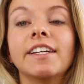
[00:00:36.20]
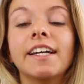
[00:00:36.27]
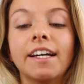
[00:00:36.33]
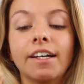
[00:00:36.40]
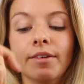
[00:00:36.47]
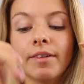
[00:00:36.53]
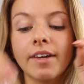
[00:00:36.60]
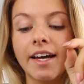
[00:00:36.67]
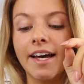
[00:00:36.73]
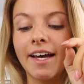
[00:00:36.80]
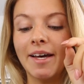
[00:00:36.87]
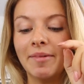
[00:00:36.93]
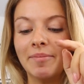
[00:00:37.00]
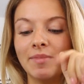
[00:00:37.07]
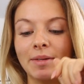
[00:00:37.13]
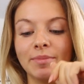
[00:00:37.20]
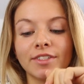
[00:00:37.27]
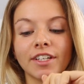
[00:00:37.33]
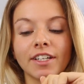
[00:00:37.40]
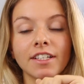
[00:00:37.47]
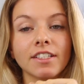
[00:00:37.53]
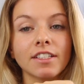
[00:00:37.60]
right now. I'm
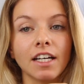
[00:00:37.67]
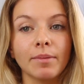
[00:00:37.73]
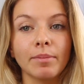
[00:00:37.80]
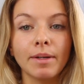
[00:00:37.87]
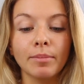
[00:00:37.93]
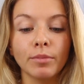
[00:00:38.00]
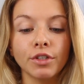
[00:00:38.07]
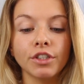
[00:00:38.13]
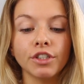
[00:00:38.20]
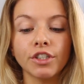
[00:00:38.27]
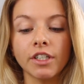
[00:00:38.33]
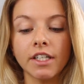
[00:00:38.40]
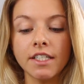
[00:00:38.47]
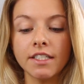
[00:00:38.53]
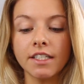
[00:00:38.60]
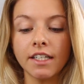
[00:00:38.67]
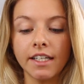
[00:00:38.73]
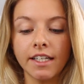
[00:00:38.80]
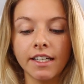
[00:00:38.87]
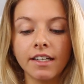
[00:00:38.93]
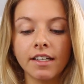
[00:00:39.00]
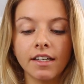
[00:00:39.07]
just gonna start by moisturizing
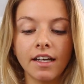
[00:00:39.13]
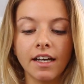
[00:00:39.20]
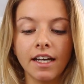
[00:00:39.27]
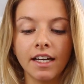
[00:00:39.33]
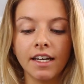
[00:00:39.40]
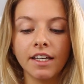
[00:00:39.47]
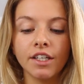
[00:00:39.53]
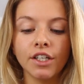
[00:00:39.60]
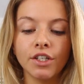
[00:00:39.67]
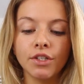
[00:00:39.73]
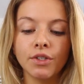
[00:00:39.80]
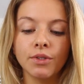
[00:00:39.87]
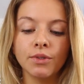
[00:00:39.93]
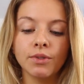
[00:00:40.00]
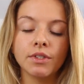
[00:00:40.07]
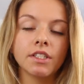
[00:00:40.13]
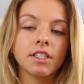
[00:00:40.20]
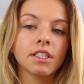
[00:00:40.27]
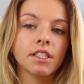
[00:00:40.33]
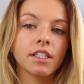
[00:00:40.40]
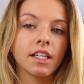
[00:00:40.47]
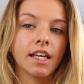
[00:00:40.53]
it. I
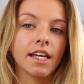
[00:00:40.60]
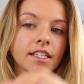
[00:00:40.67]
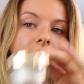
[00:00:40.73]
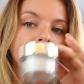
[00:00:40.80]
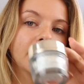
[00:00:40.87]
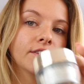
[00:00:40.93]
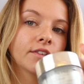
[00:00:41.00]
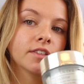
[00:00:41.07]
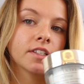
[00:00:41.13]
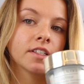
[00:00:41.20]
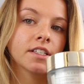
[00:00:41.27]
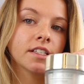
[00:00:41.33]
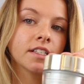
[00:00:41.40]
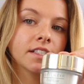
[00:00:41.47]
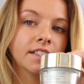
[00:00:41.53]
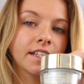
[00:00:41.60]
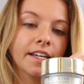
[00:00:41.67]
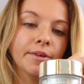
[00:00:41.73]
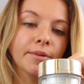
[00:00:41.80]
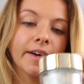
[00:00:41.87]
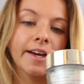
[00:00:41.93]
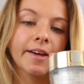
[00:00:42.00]
use the Estee Lauder
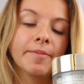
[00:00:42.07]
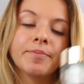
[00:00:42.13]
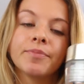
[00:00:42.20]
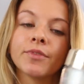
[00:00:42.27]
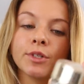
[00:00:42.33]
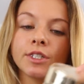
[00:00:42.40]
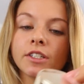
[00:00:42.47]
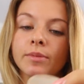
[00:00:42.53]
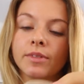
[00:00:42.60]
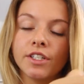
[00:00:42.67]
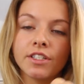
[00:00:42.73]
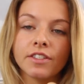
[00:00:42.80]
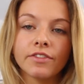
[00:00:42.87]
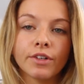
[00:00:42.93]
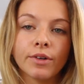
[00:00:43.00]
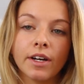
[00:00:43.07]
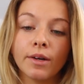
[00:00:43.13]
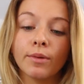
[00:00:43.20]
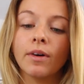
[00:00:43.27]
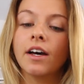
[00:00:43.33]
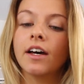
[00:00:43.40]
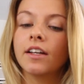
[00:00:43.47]
Daywear, which I've been using for quite
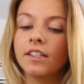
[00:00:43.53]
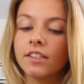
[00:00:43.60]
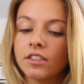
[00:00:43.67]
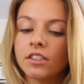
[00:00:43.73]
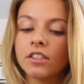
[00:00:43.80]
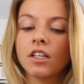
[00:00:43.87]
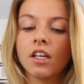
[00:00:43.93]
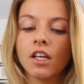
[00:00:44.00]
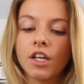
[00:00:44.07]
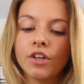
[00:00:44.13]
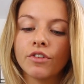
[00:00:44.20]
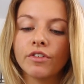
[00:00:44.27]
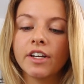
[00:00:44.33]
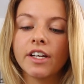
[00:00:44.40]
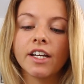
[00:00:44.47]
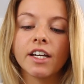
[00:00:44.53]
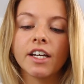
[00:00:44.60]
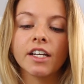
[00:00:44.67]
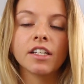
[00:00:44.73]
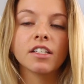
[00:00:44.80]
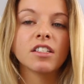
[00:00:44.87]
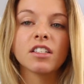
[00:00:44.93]
a while. It's pretty
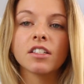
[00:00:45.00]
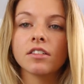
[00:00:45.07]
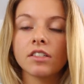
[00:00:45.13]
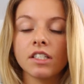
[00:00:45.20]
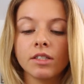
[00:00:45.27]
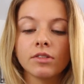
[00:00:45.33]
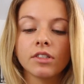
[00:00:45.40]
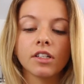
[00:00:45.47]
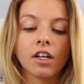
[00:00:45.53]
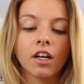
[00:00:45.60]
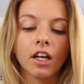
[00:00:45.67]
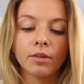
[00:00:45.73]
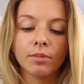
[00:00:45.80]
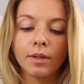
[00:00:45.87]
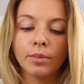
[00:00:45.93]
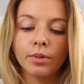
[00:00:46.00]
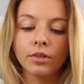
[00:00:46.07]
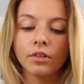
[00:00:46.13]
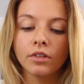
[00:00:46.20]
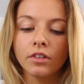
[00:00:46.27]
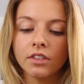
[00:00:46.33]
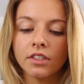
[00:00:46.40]
good. It doesn't seem to clog my
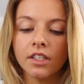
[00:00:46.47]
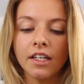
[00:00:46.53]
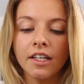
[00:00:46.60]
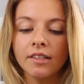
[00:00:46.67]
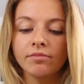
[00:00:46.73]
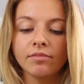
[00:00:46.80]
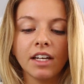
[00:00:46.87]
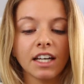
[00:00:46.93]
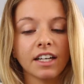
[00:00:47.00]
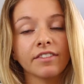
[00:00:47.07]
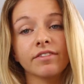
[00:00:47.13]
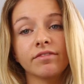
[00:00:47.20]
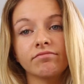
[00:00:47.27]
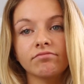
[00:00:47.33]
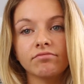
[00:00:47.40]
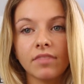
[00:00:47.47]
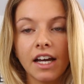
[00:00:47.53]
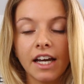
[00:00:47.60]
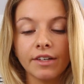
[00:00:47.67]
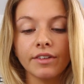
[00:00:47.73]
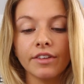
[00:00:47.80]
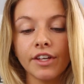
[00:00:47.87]
pores like I've
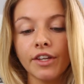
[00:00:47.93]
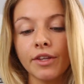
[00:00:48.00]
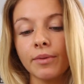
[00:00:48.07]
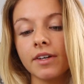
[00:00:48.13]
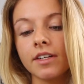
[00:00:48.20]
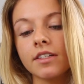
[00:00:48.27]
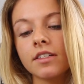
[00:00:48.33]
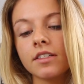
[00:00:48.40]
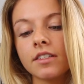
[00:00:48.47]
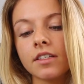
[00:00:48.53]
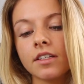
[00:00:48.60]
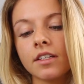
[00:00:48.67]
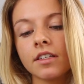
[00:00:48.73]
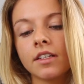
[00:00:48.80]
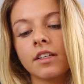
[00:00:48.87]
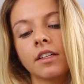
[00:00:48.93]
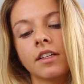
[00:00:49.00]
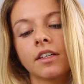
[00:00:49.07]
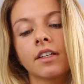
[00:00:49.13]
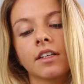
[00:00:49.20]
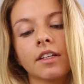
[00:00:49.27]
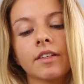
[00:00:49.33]
had with other ones.
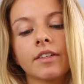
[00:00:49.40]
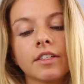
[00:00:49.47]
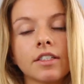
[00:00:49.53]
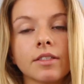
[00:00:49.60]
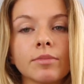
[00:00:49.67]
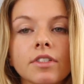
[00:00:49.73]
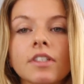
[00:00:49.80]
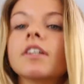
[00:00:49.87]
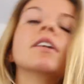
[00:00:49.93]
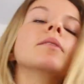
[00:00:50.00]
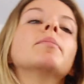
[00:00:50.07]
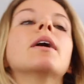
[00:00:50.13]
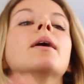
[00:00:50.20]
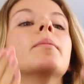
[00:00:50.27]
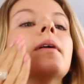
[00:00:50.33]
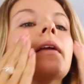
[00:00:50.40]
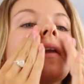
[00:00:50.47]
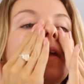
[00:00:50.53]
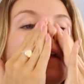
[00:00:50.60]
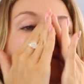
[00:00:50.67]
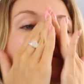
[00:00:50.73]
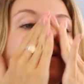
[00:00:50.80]
So I'm just gonna pop a
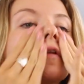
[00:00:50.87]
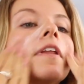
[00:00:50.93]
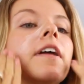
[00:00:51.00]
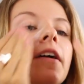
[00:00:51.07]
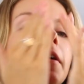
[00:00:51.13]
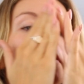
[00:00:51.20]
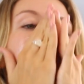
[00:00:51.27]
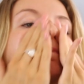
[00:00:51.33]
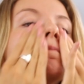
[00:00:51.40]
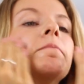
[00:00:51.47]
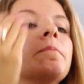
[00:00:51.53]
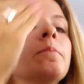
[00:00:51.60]
little bit of that on.